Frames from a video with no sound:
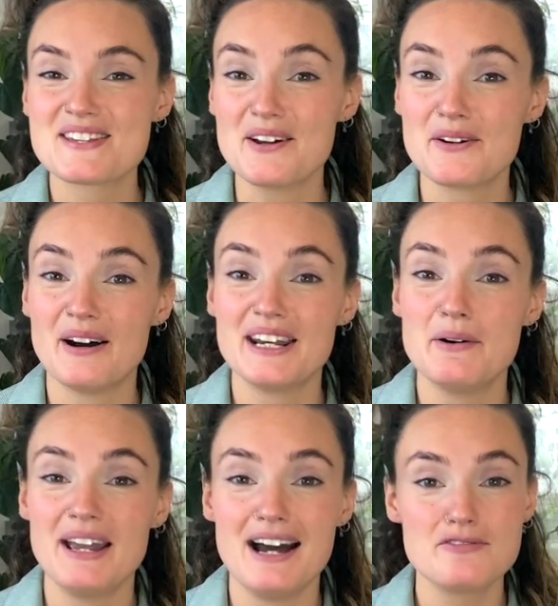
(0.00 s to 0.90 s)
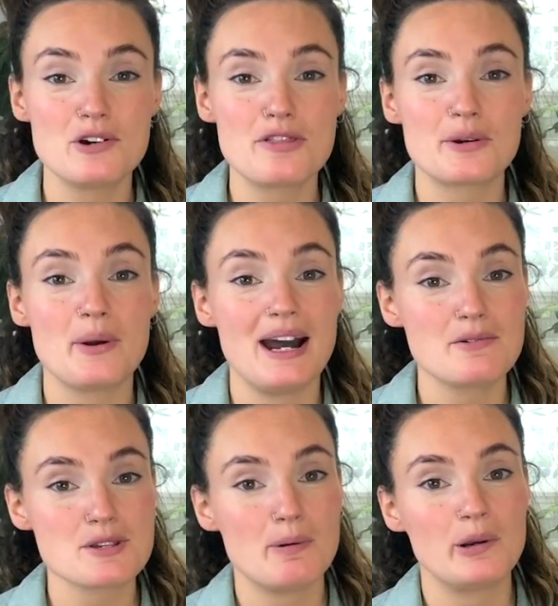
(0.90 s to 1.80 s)
So I know I have gone through how
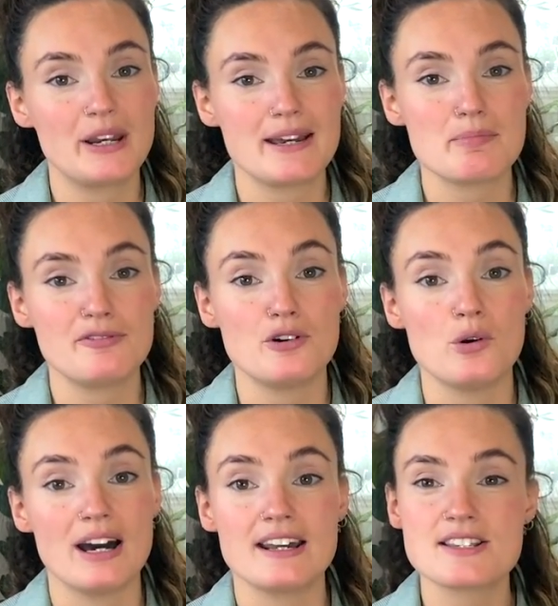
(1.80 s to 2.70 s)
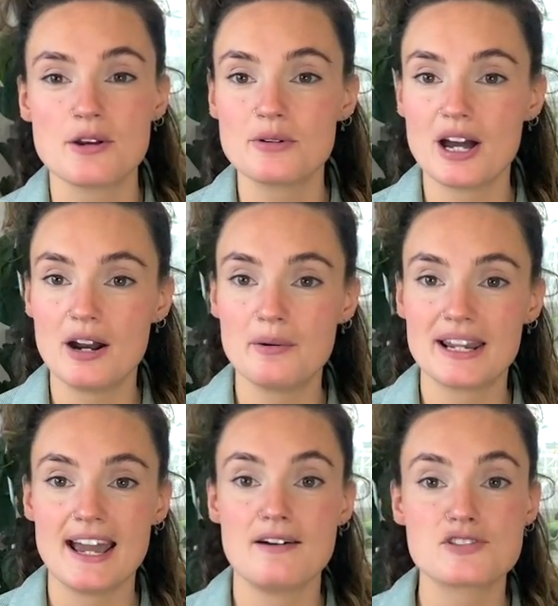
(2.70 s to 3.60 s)
to pollinate before and I don't
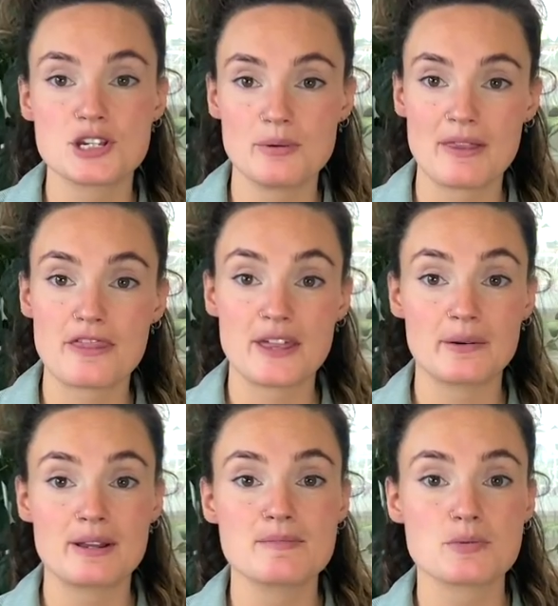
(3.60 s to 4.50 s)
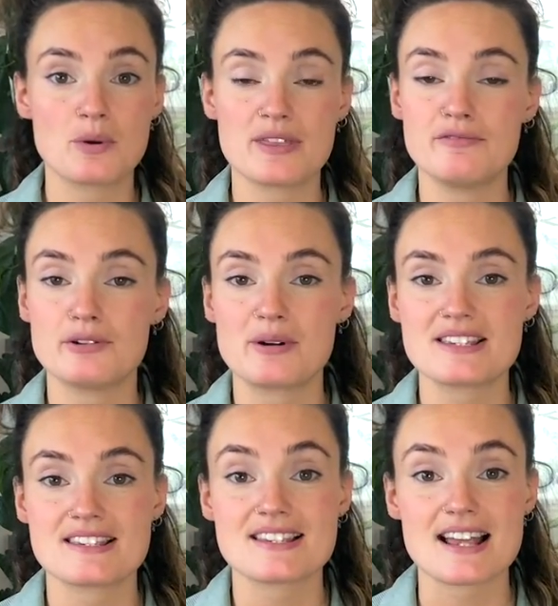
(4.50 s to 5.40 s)
currently have two anthuriums with
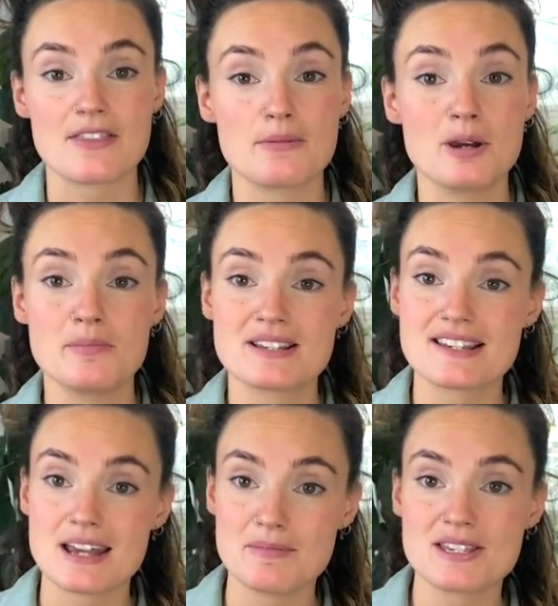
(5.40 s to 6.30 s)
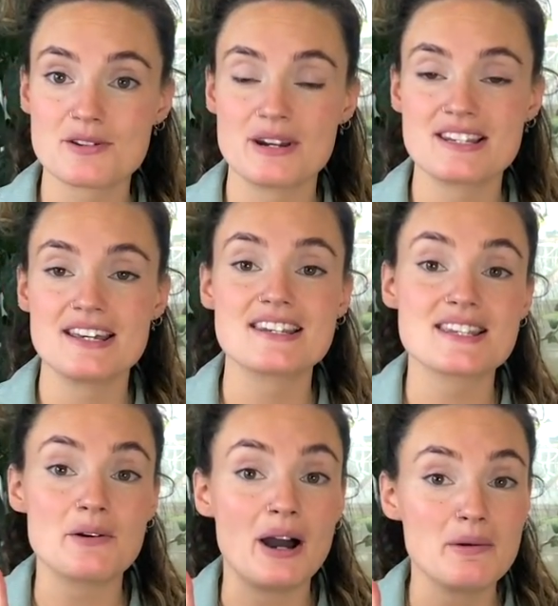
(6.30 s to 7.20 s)
inflorescences at the moment to demonstrate it.
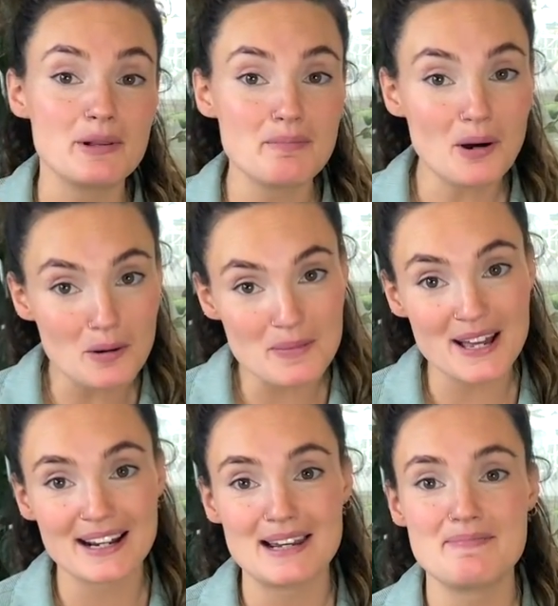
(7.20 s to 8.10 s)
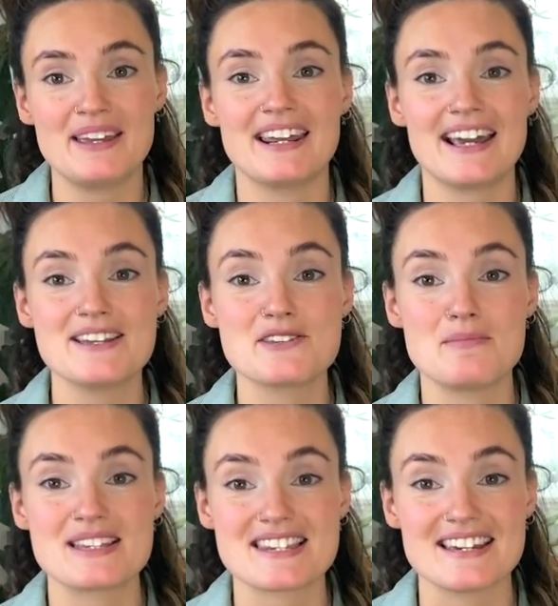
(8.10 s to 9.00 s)
So I will pop that clip in in case you
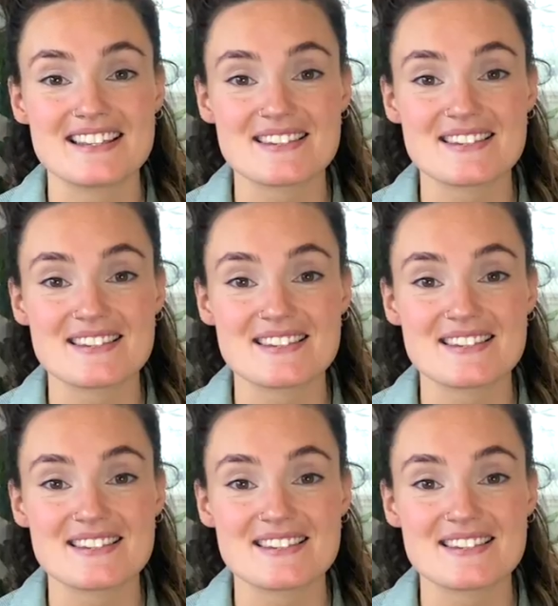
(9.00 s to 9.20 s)
missed it.